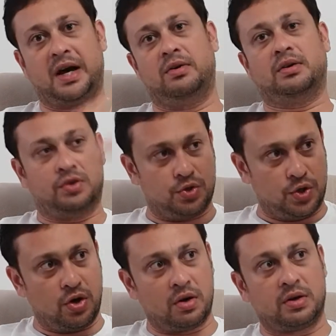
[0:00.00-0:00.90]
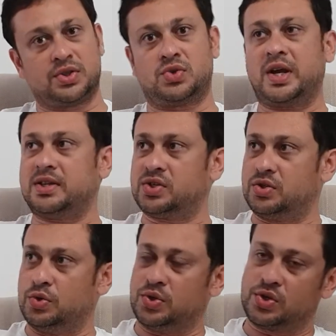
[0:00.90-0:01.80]
down. Do your strengths,
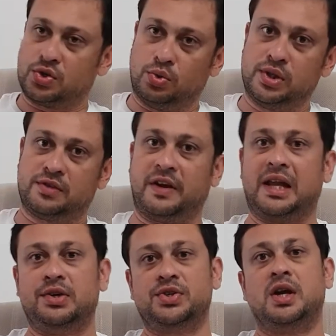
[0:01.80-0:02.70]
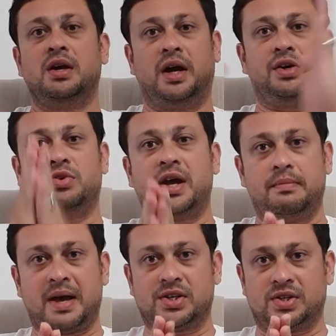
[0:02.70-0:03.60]
do the school's values, and try
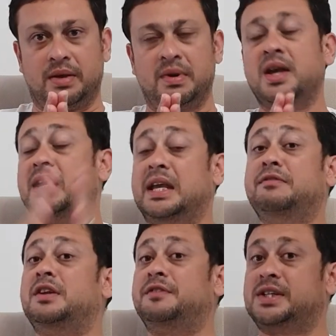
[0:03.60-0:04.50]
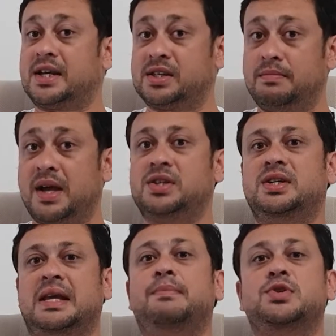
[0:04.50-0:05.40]
and match them. Even if it doesn't match,
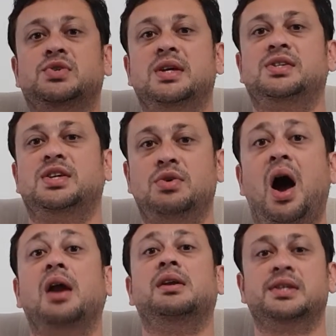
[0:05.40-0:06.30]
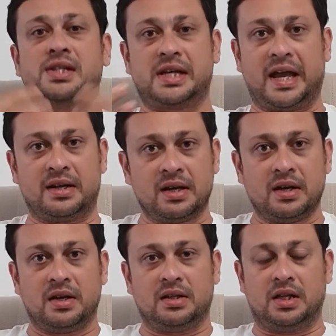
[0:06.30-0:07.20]
it demonstrates that you understand
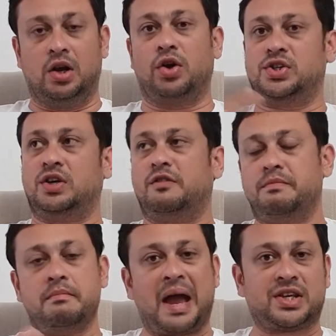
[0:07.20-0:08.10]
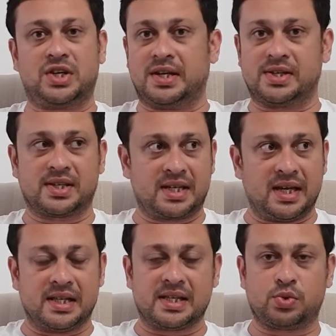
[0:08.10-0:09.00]
the logic of matching
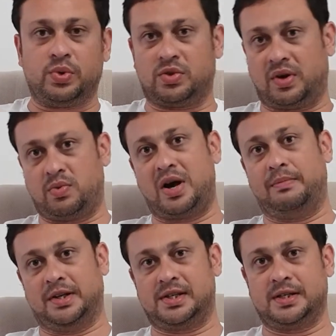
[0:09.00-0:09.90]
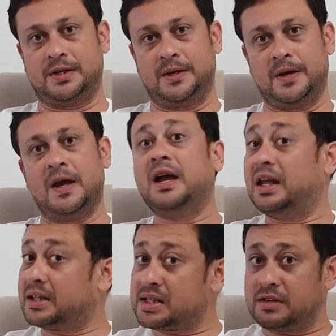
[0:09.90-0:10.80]
skills with requirements.
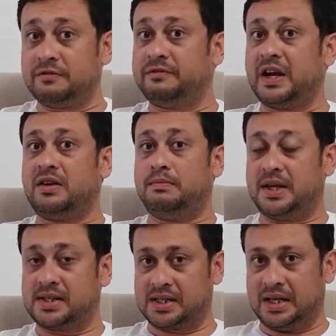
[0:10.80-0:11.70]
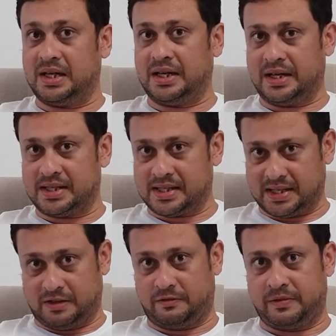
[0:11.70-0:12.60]
And that's a very big skill in
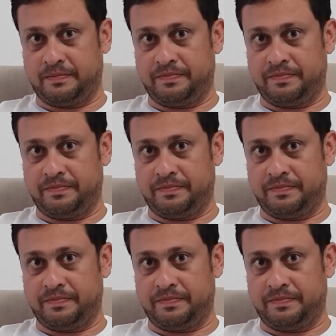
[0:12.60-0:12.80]
itself.